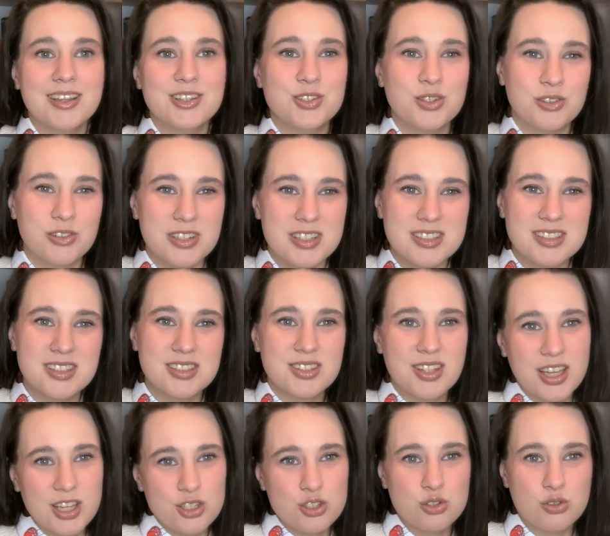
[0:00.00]
So there is this
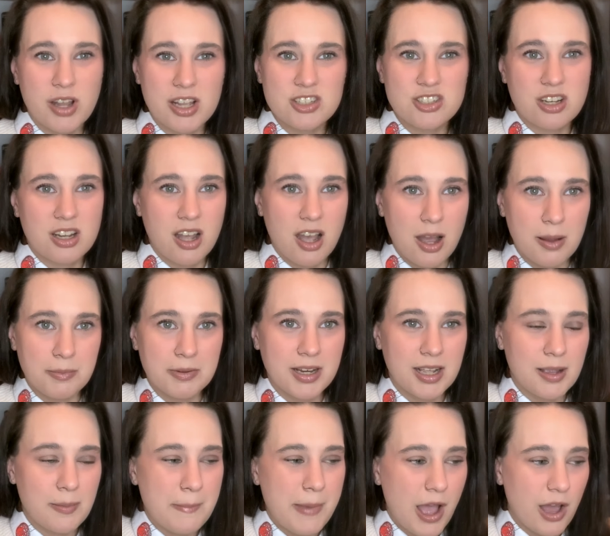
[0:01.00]
like tragic comedy
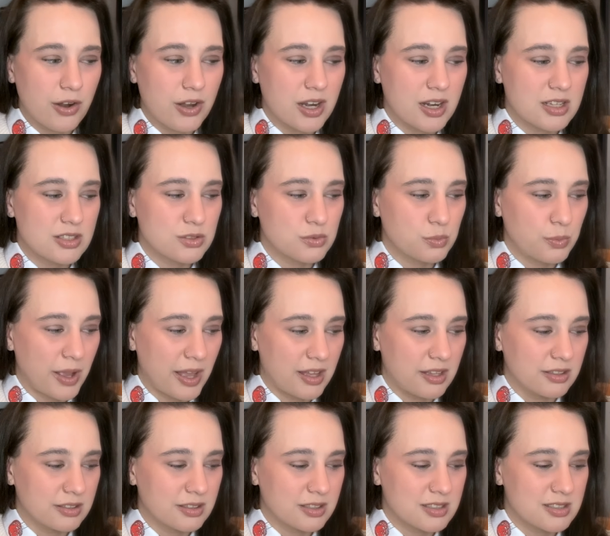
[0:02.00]
about it as
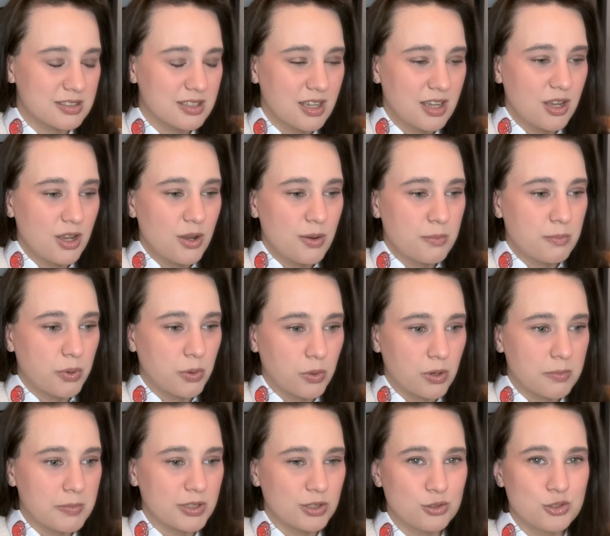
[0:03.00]
well, because
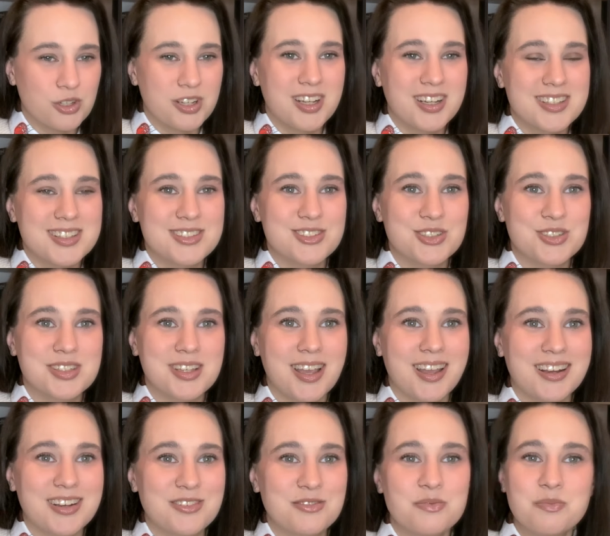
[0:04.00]
poor Mildred is just
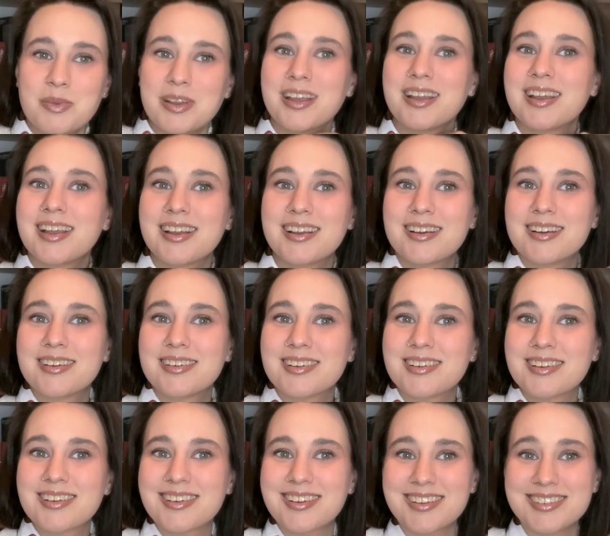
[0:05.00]
kind of being
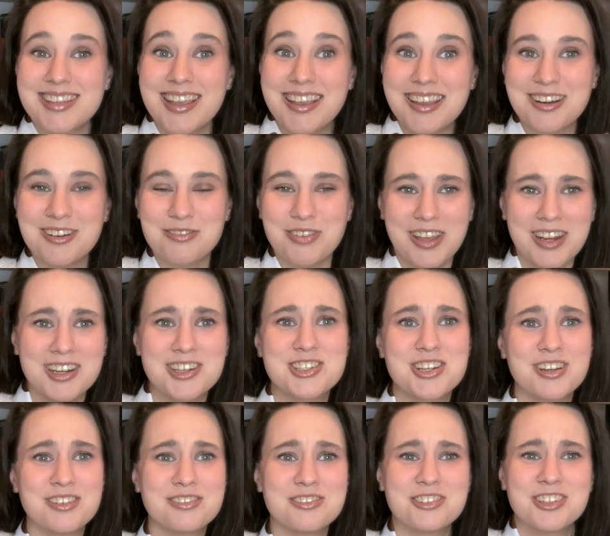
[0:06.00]
taken advantage
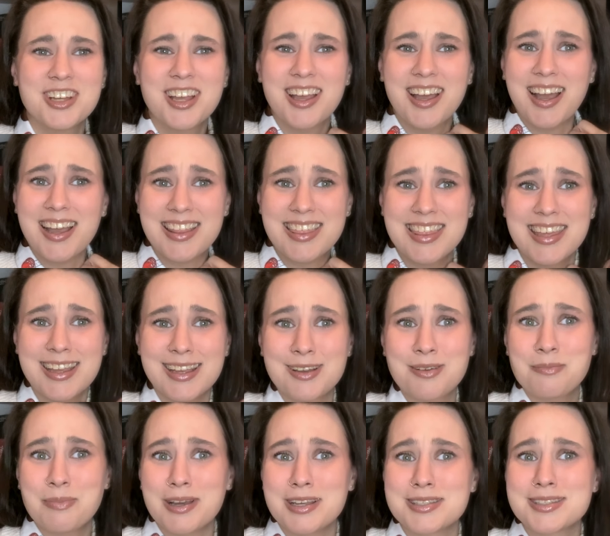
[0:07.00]
of, I
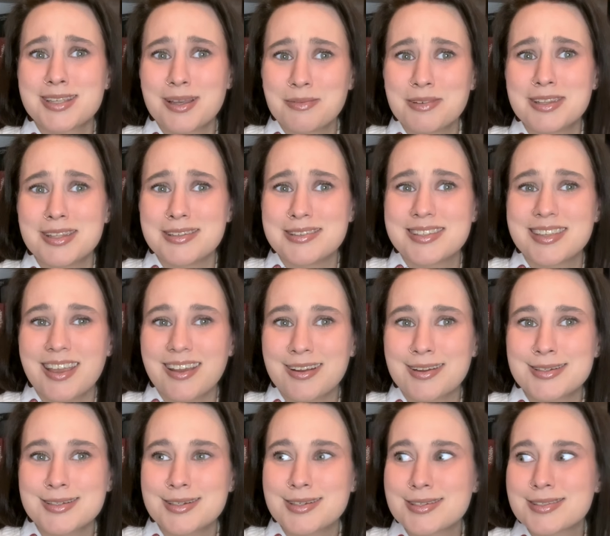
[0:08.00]
think, by some of these
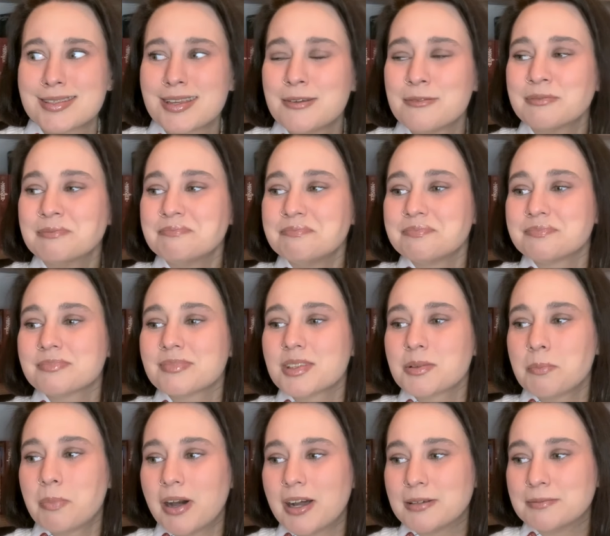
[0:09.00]
characters.
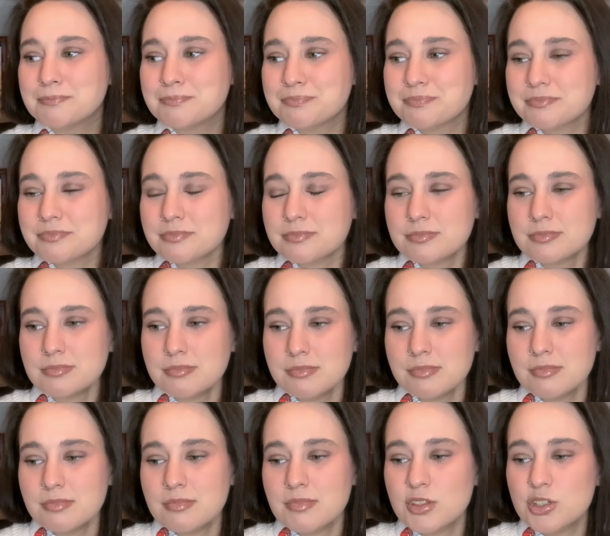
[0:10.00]
But
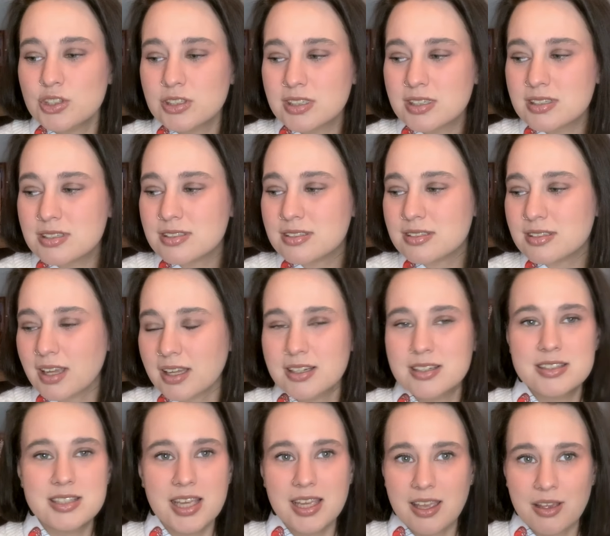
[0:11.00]
she does kind
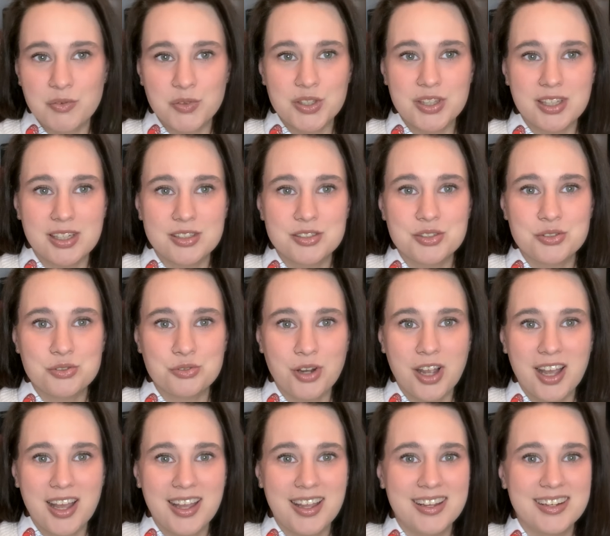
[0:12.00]
of take everything in
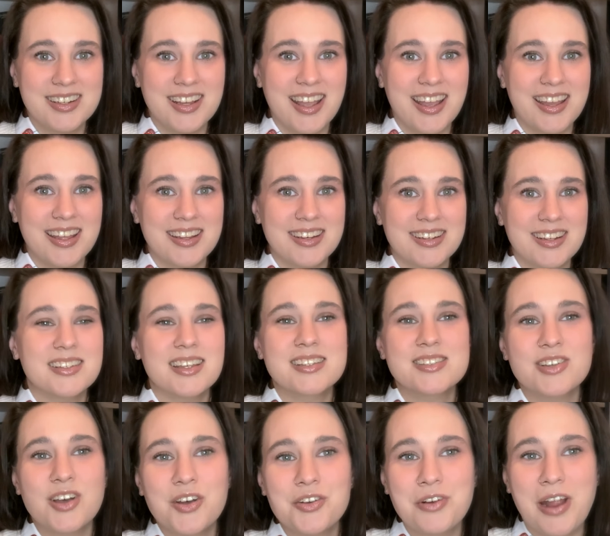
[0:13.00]
stride and it's
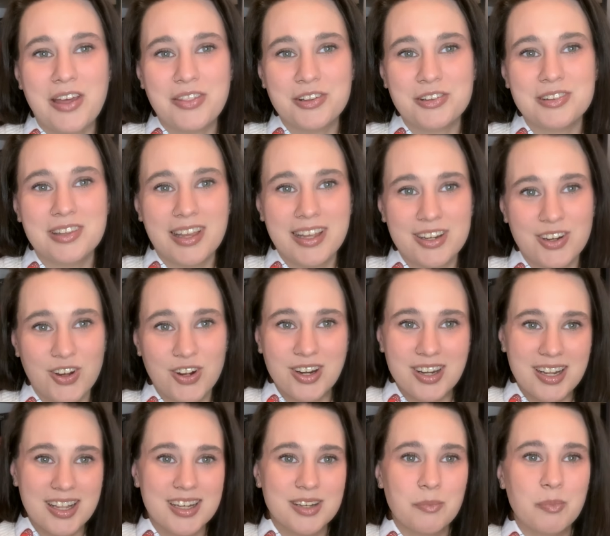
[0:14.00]
all rather
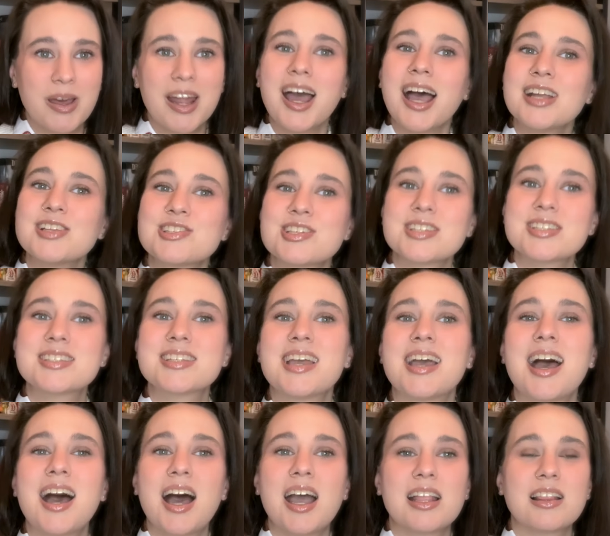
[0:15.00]
lighthearted. But I just
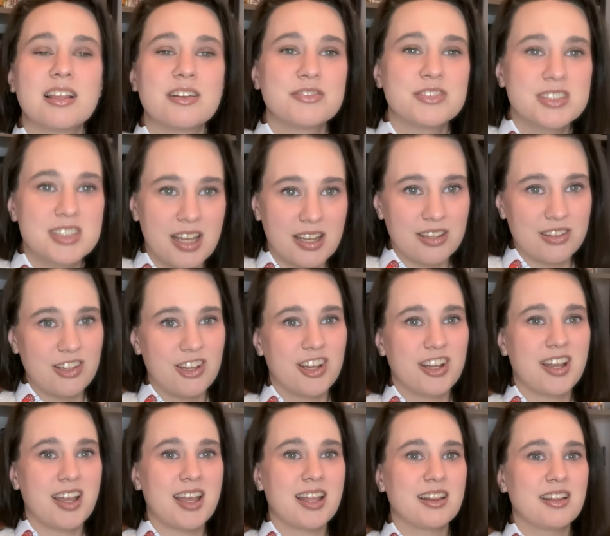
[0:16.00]
I love the
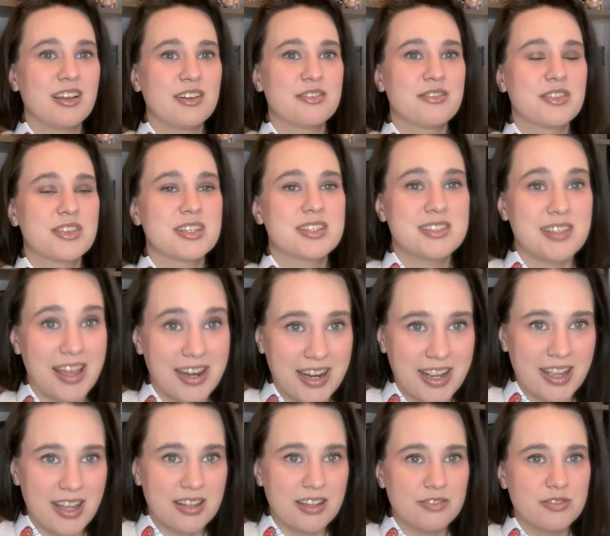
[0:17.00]
dialogue. I love the setting.
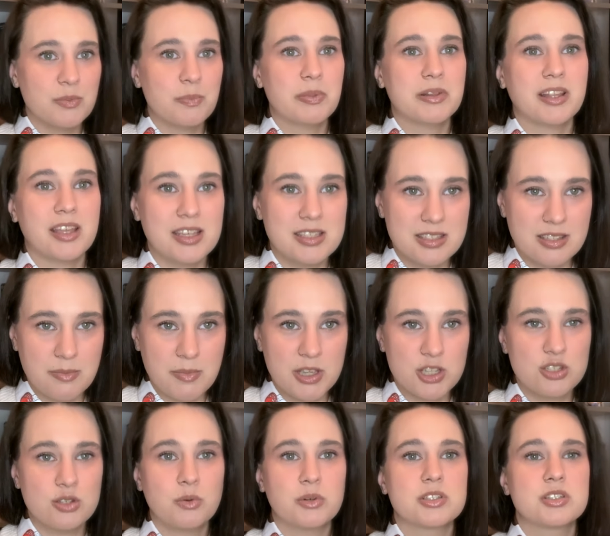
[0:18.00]
I love the place. It
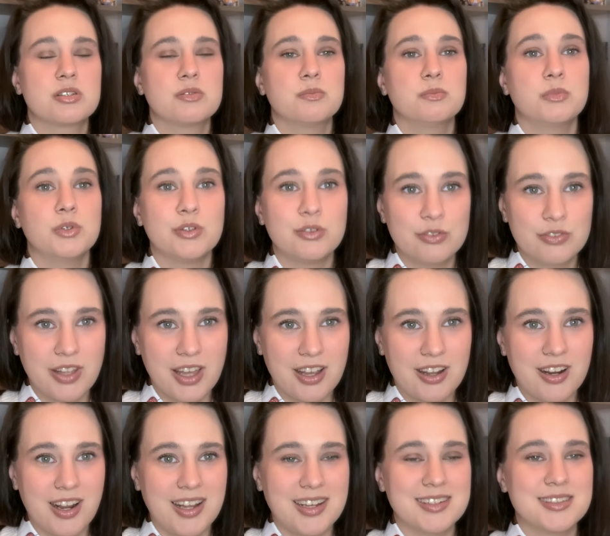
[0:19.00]
makes you want to move
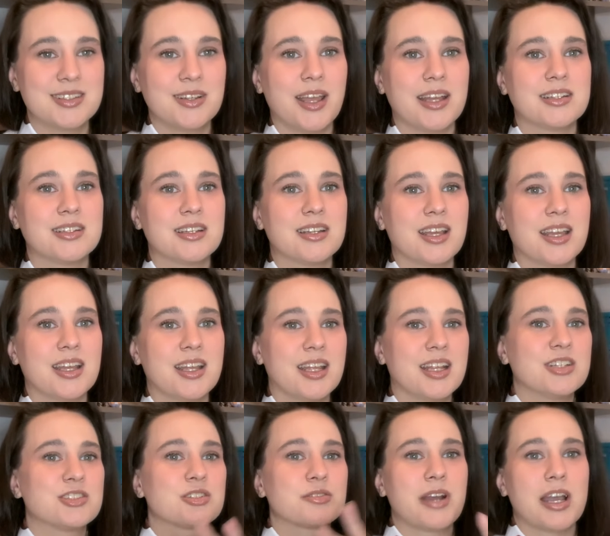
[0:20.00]
there and and
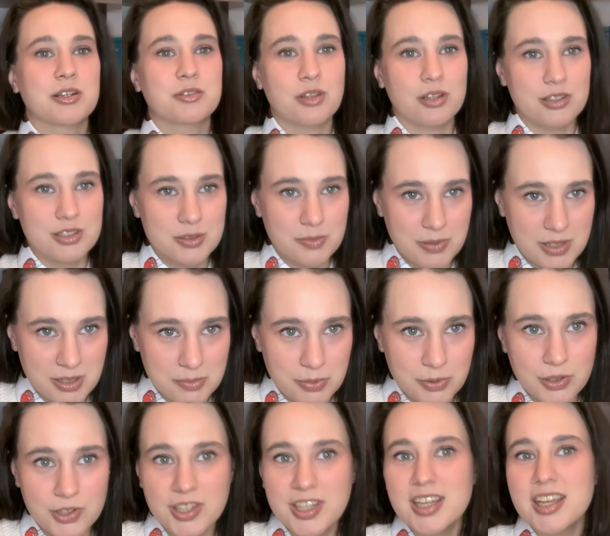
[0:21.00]
interact with all these
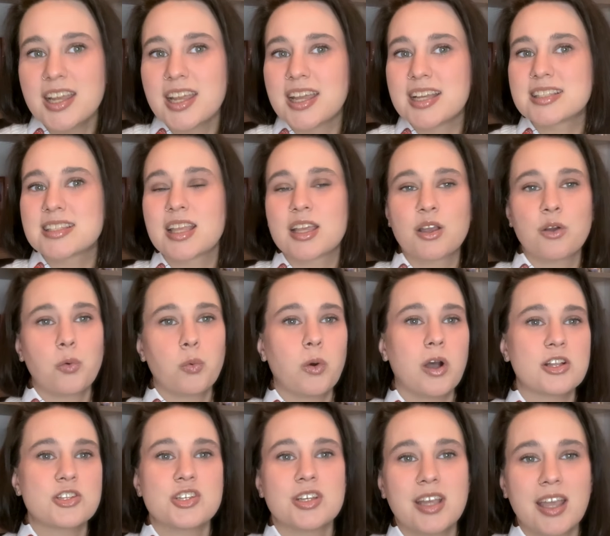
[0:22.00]
people. It's like
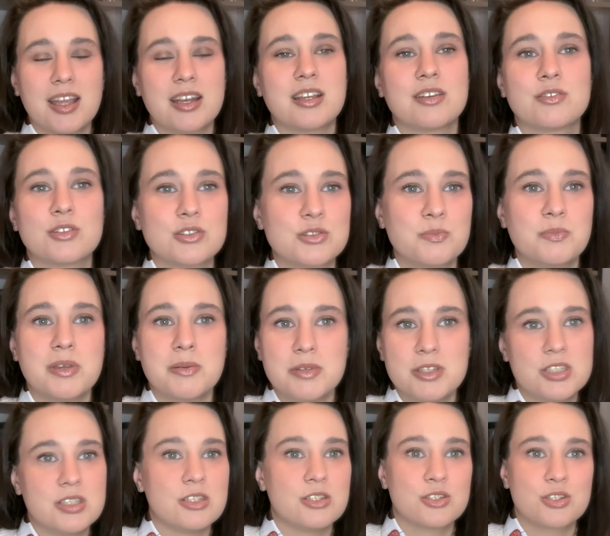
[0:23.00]
watching any of those
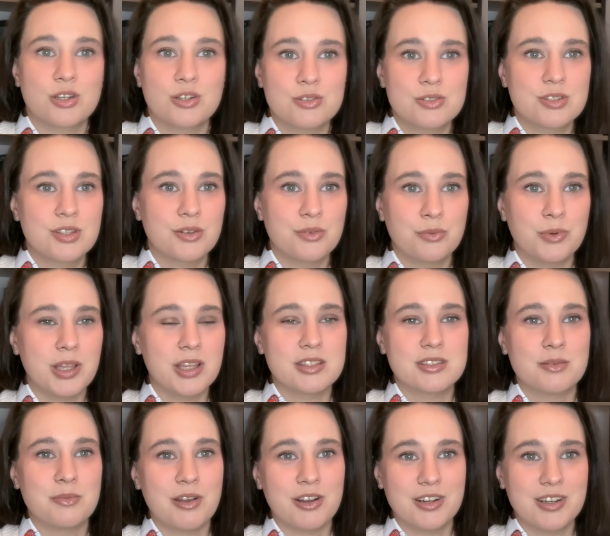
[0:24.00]
BBC shows that we as
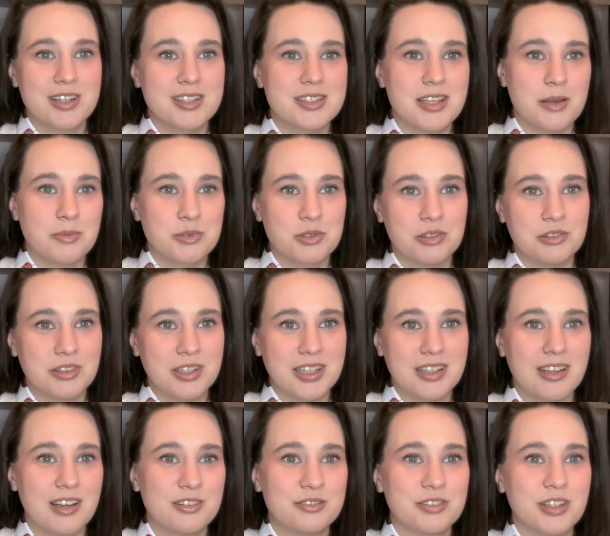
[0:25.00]
Americans absolutely love.